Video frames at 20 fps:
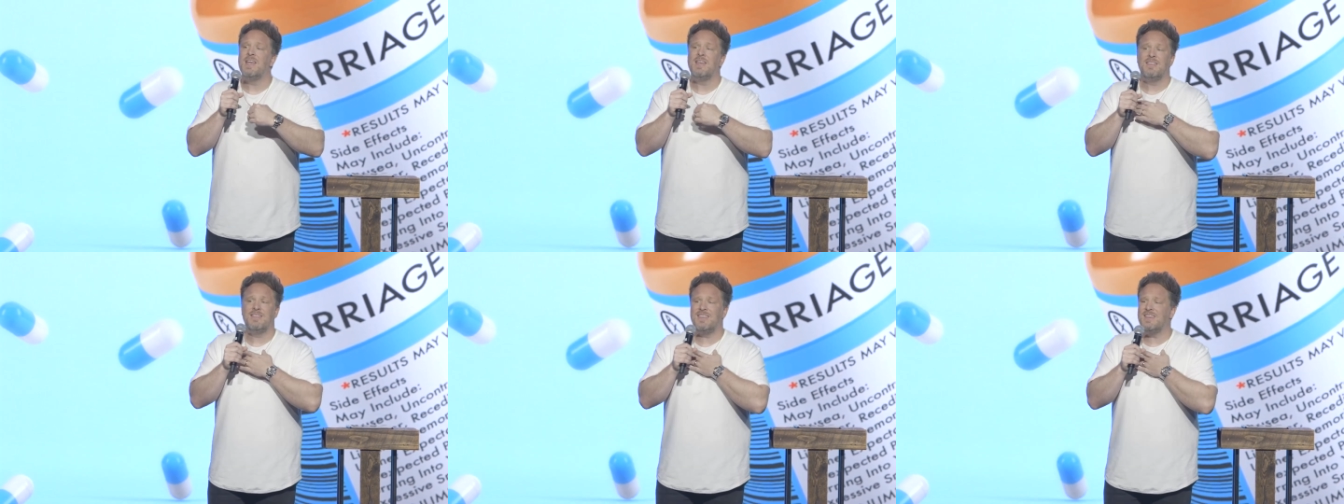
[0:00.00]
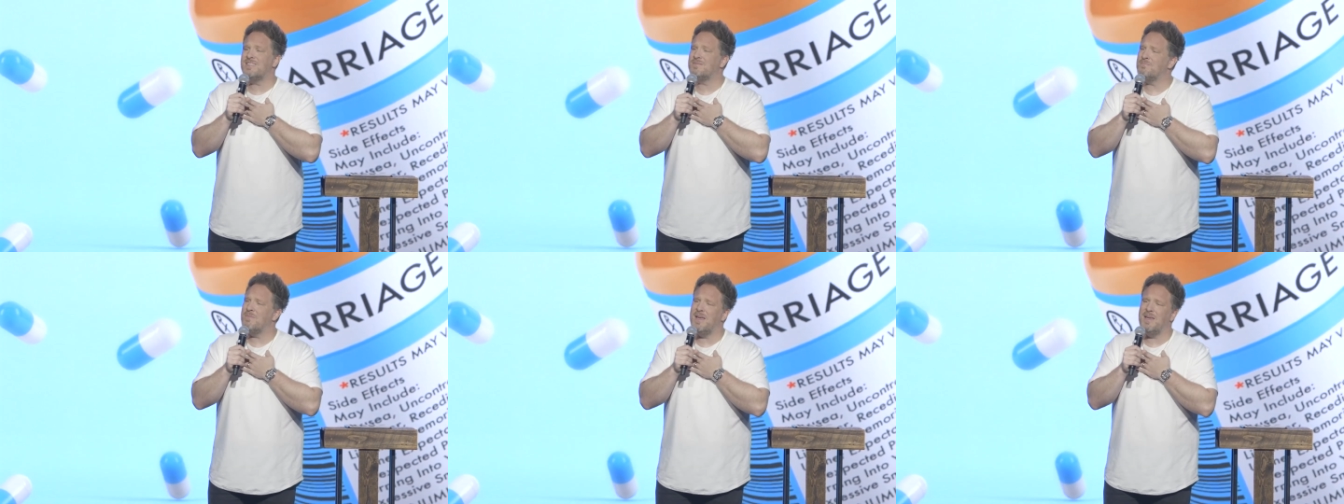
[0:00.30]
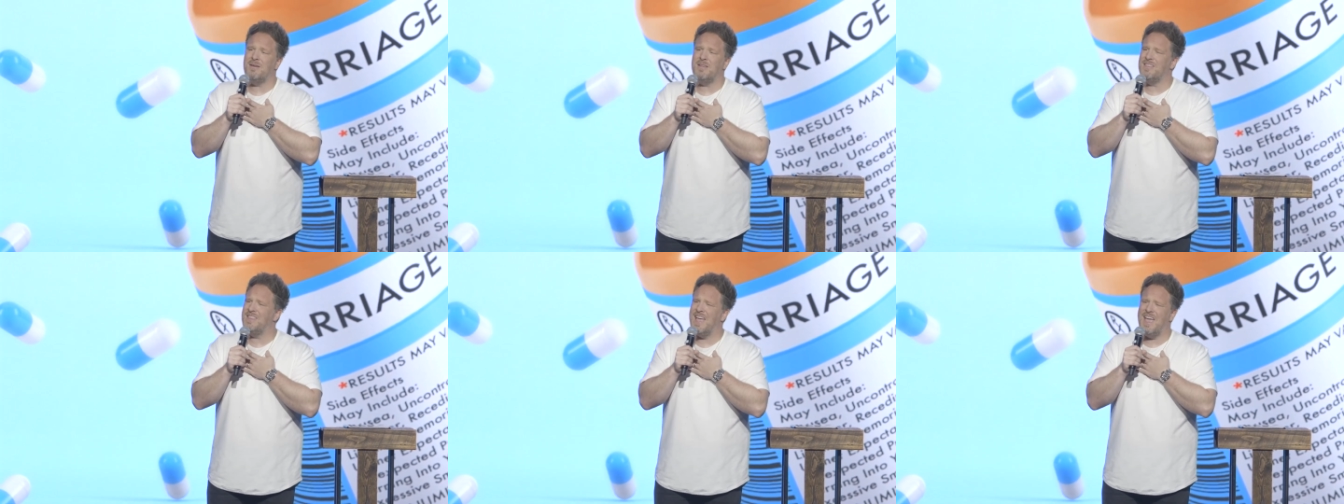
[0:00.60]
This
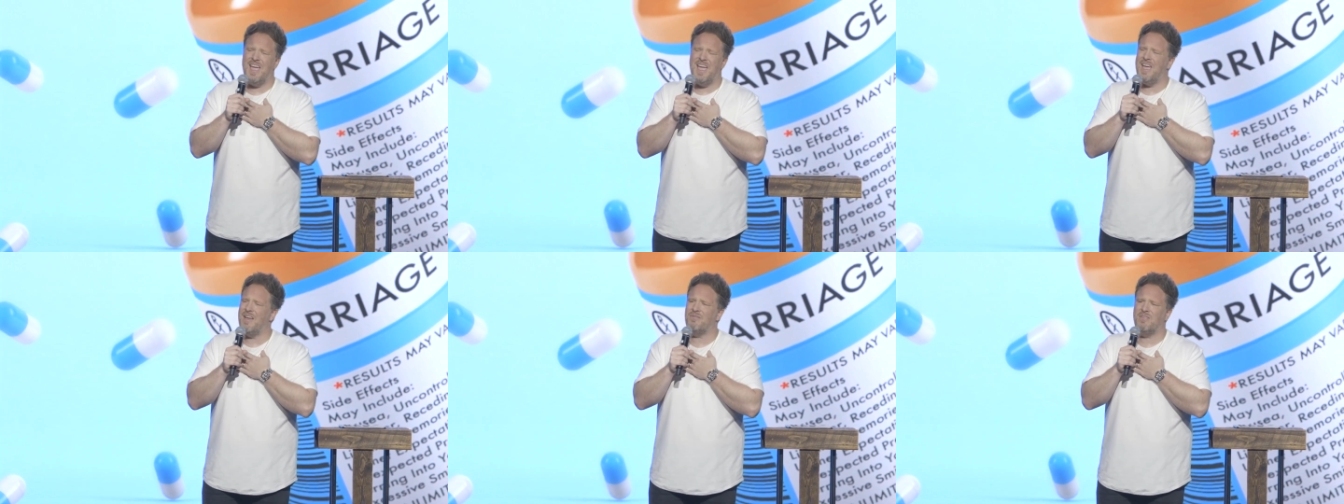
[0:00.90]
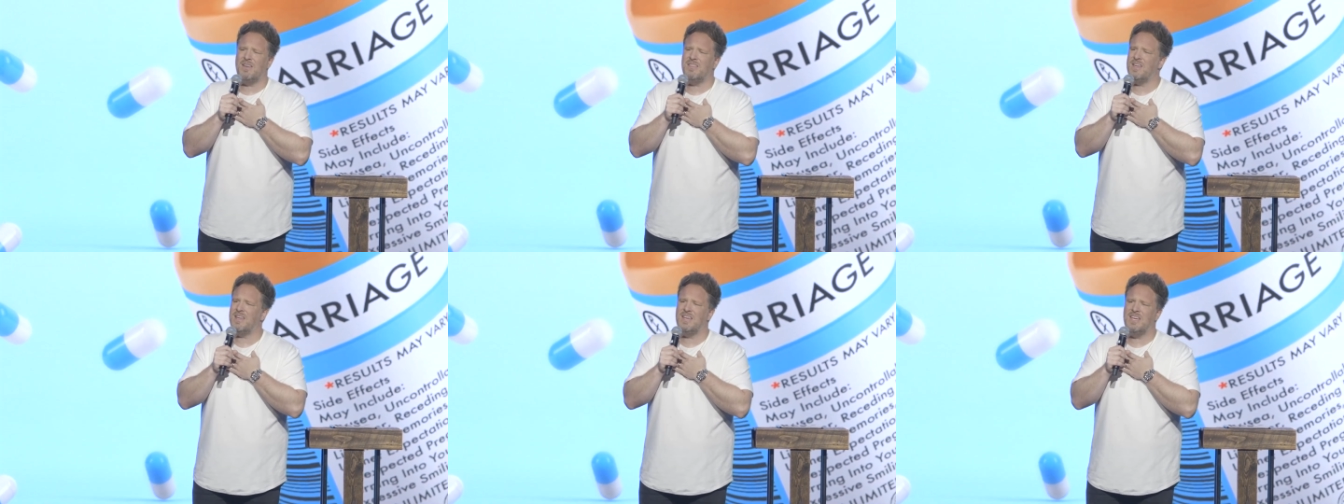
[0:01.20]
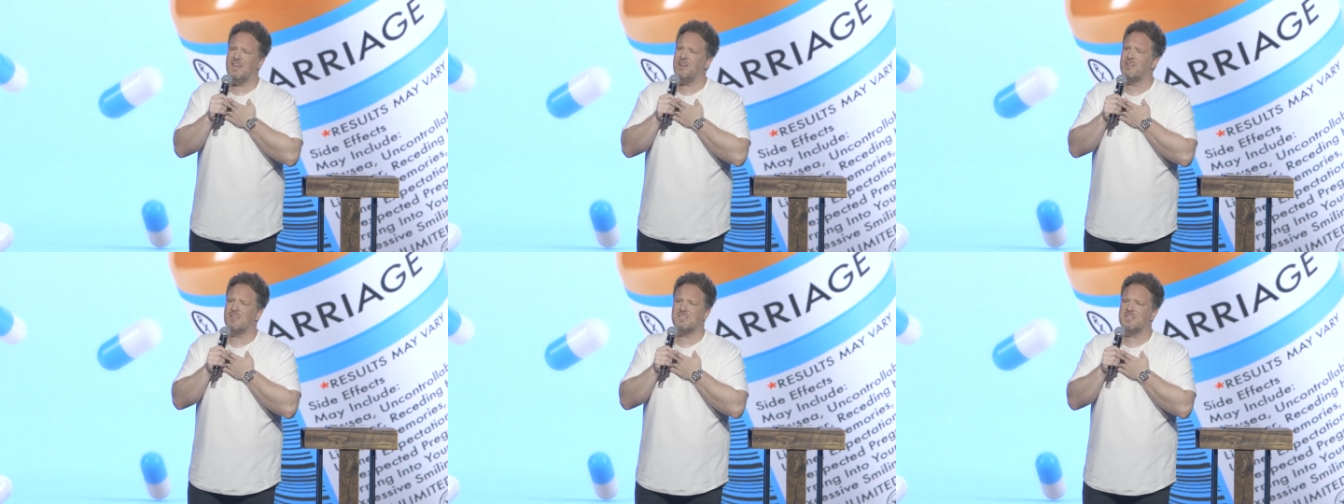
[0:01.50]
may, everything
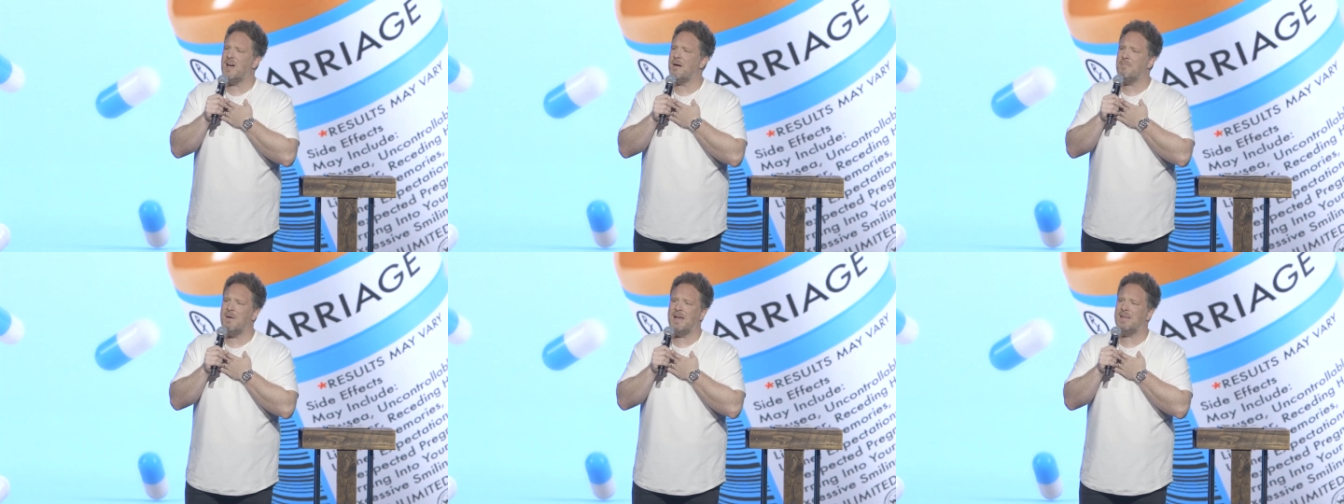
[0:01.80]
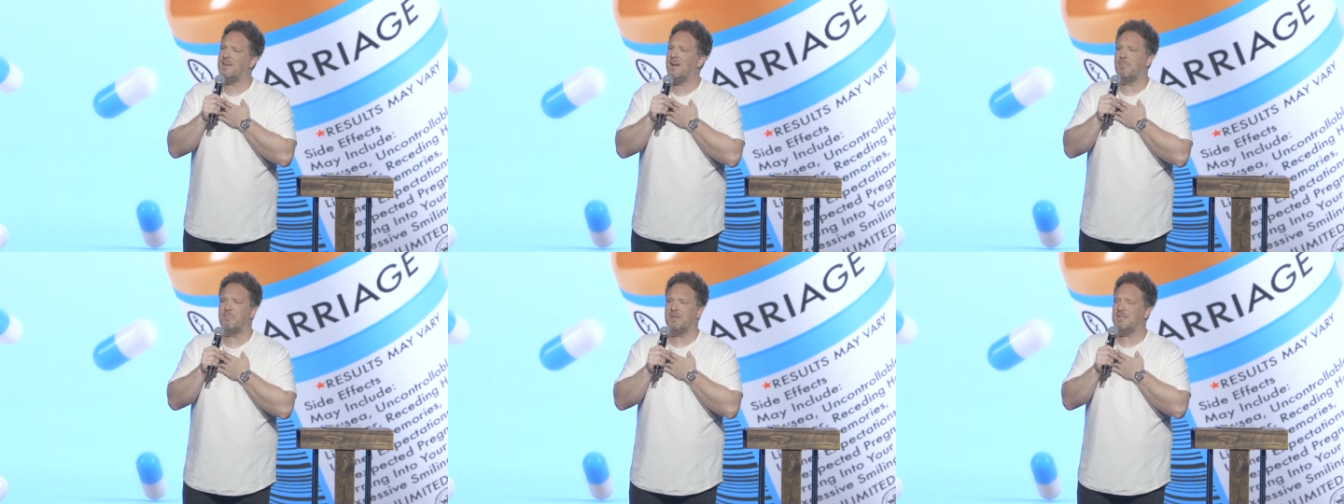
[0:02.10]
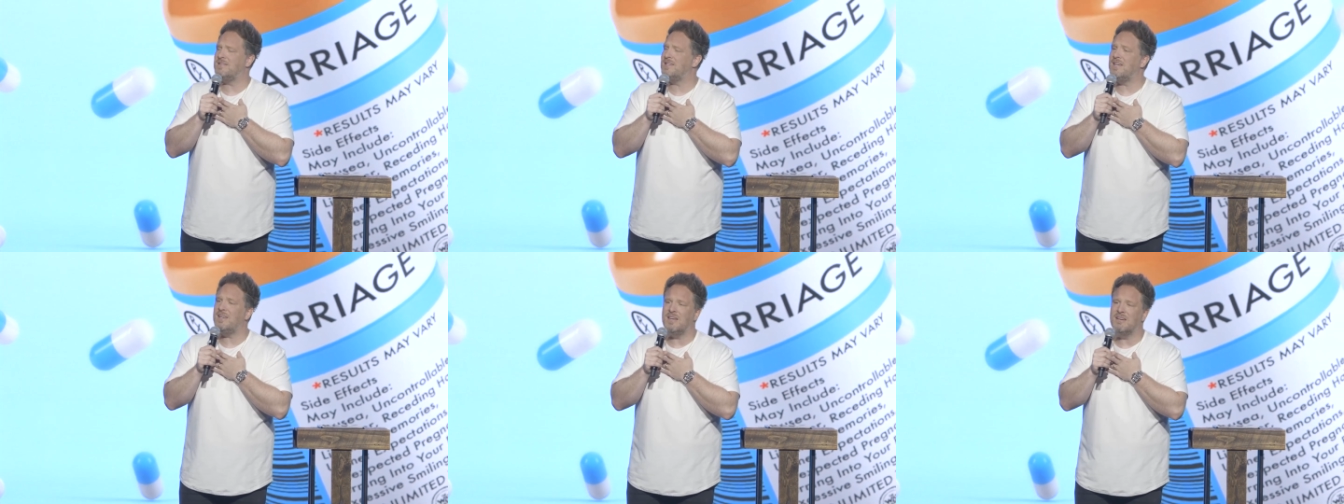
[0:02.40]
here is not my cup of
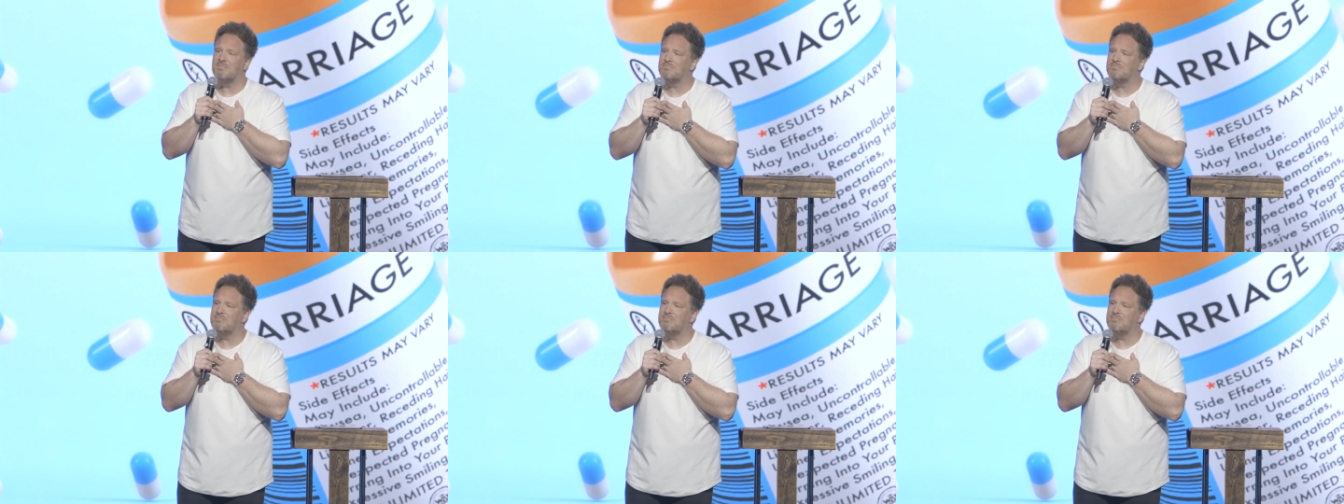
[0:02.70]
tea.